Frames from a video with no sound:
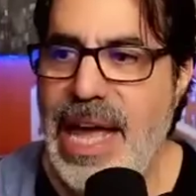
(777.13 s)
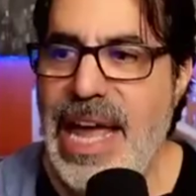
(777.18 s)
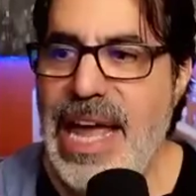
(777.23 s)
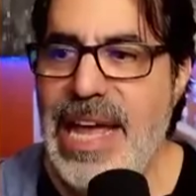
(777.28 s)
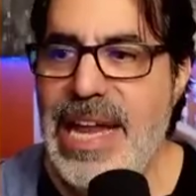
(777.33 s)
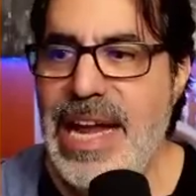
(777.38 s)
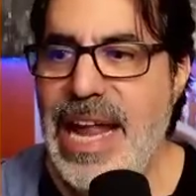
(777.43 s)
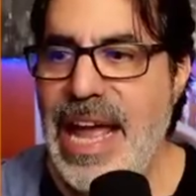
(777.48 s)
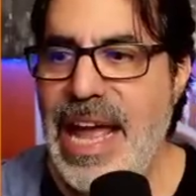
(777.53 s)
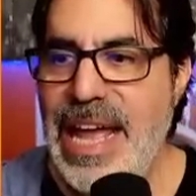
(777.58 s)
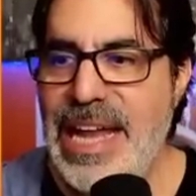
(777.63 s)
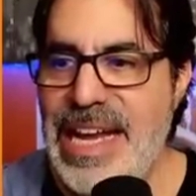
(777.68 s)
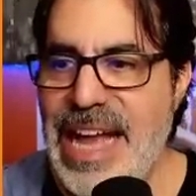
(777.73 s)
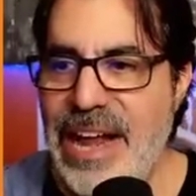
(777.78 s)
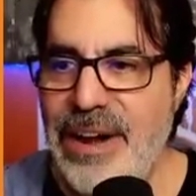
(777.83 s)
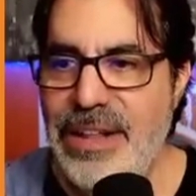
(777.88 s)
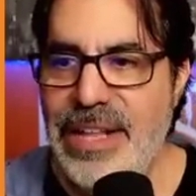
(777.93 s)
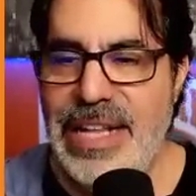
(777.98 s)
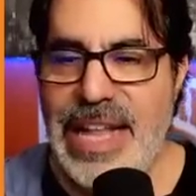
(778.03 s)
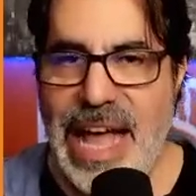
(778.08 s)
And
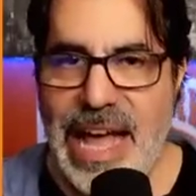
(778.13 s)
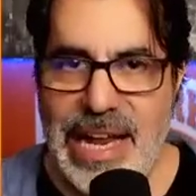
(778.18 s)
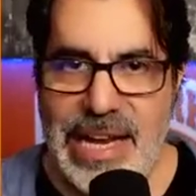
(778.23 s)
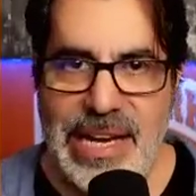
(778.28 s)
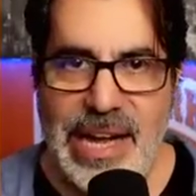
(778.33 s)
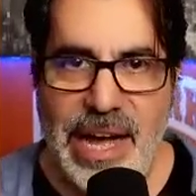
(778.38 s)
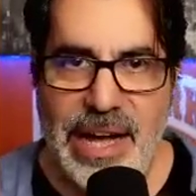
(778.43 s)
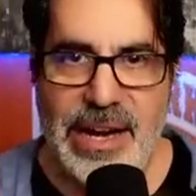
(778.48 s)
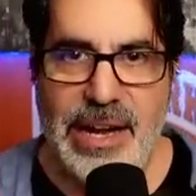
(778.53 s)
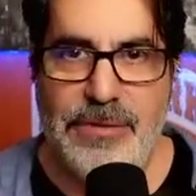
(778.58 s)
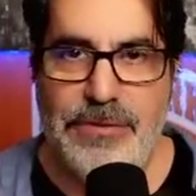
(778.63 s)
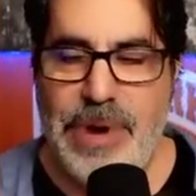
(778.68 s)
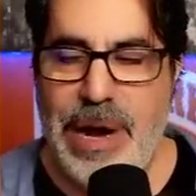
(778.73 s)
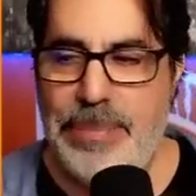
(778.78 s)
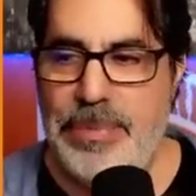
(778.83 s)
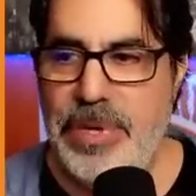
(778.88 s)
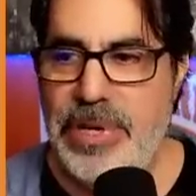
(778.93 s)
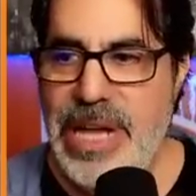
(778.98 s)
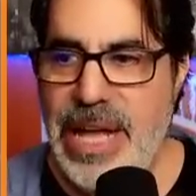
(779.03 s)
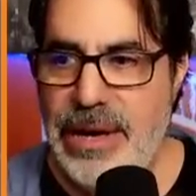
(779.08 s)
not only that, in on-off
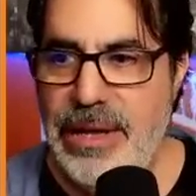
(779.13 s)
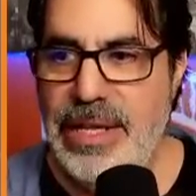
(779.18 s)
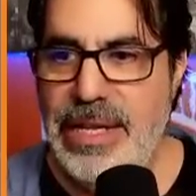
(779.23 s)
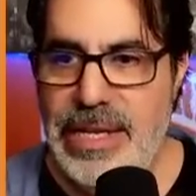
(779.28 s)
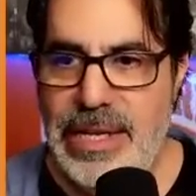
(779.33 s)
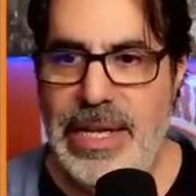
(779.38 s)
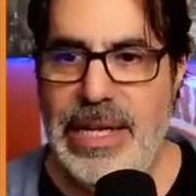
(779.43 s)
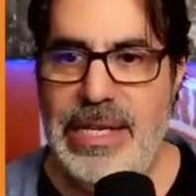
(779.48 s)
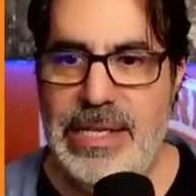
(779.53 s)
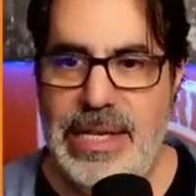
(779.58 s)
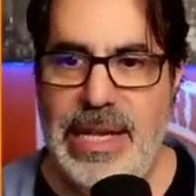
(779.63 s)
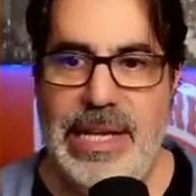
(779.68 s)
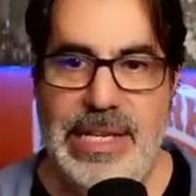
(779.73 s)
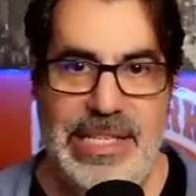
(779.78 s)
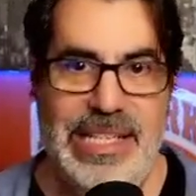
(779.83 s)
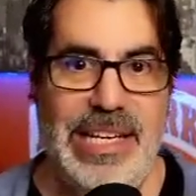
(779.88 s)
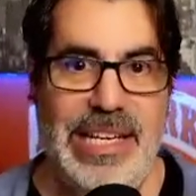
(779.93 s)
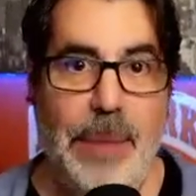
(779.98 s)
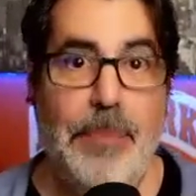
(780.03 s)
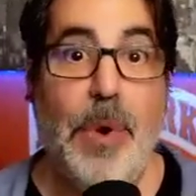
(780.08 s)
Raptor, not only is
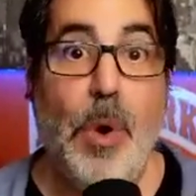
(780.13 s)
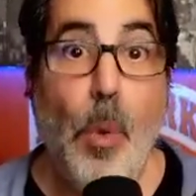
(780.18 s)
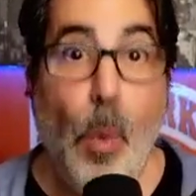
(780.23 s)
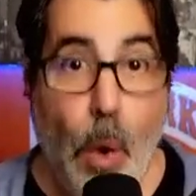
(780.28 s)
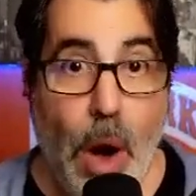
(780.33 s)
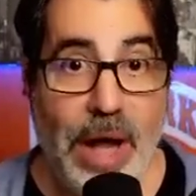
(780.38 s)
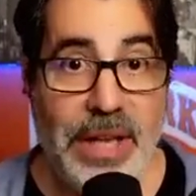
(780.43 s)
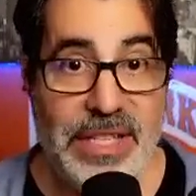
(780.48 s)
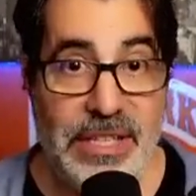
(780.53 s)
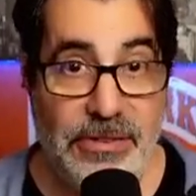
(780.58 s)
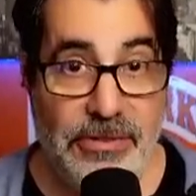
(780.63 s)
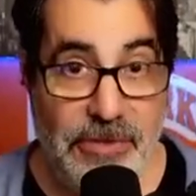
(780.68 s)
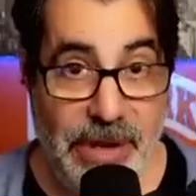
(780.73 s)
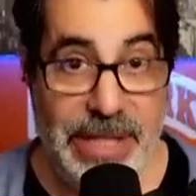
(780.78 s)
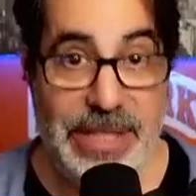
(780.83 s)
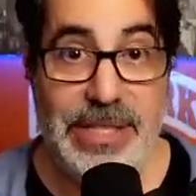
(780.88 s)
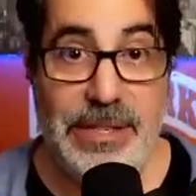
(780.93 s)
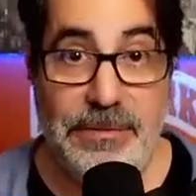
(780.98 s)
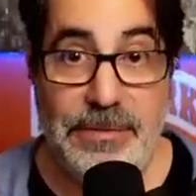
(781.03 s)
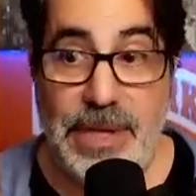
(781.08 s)
he number one
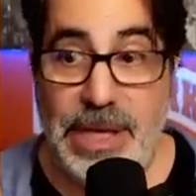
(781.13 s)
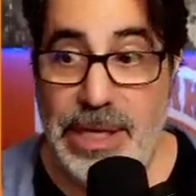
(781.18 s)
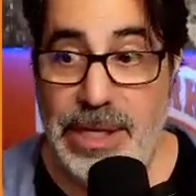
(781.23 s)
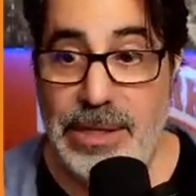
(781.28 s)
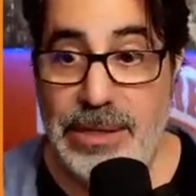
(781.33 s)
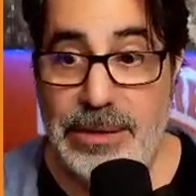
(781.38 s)
defensively